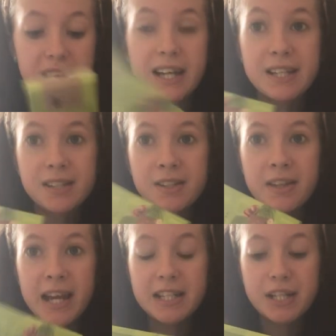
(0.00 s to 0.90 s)
Again, it's
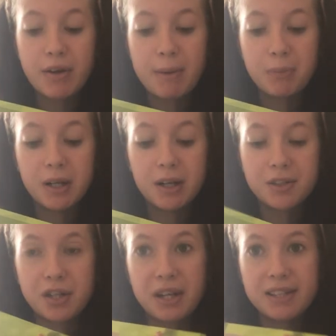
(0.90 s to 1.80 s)
another 80-gram bar,
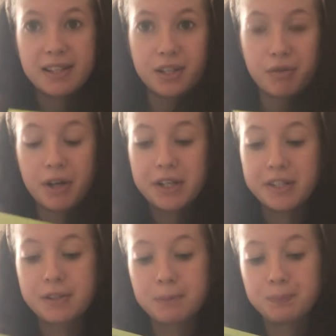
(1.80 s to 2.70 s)
so you get 6
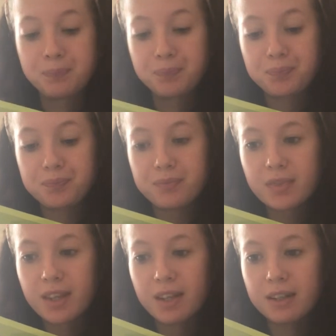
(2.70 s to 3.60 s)
rows.
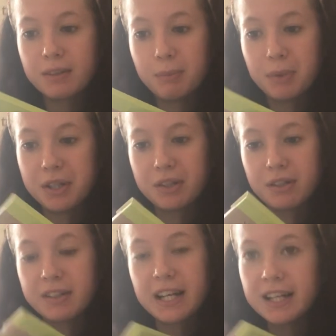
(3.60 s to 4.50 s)
But
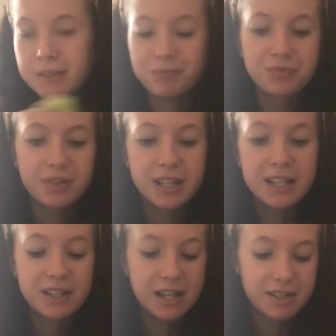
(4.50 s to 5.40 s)
yeah,
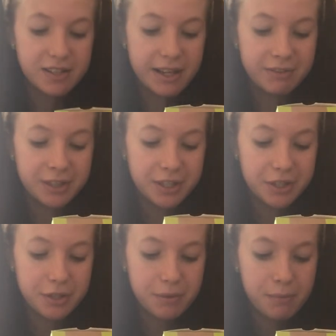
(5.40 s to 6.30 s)
it's definitely
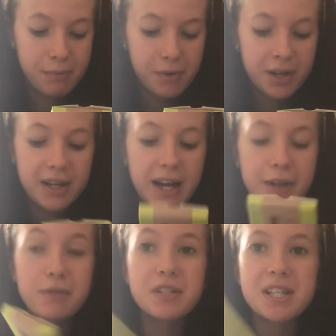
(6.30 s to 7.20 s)
good.
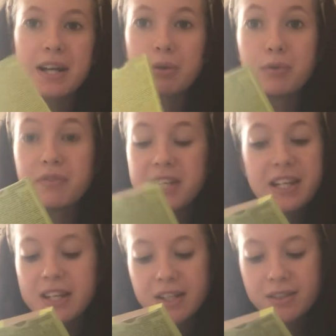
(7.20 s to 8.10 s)
And obviously they're all
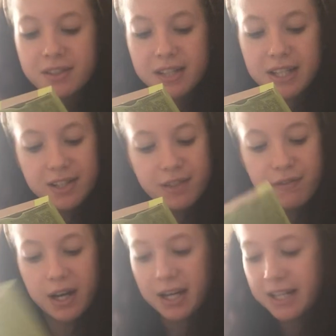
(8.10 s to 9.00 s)
vegan,
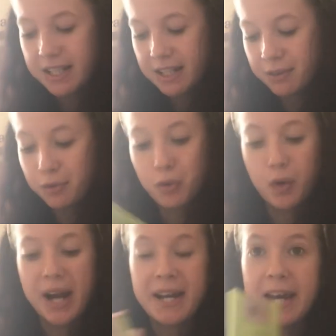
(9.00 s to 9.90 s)
certified and
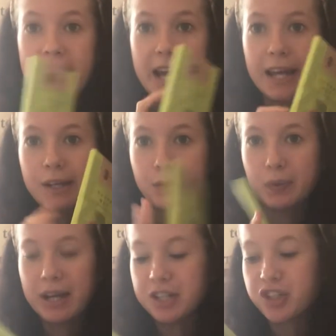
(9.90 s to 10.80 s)
organic and
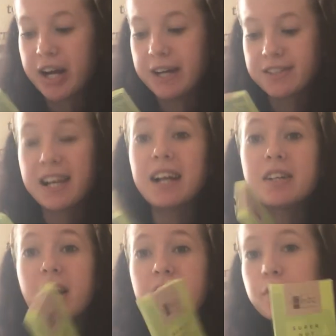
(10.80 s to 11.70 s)
all that jazz. And
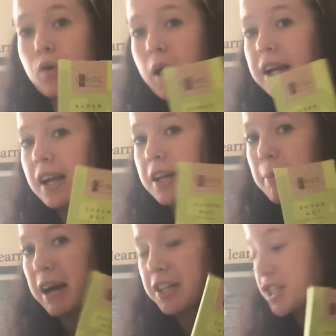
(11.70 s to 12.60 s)
I quite like
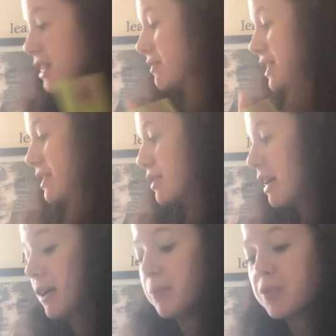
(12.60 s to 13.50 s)
the packaging of these as
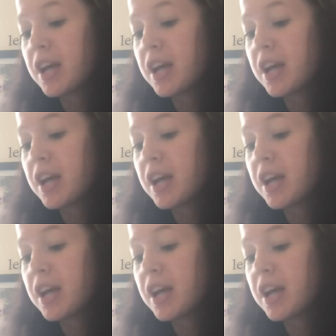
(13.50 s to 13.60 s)
well.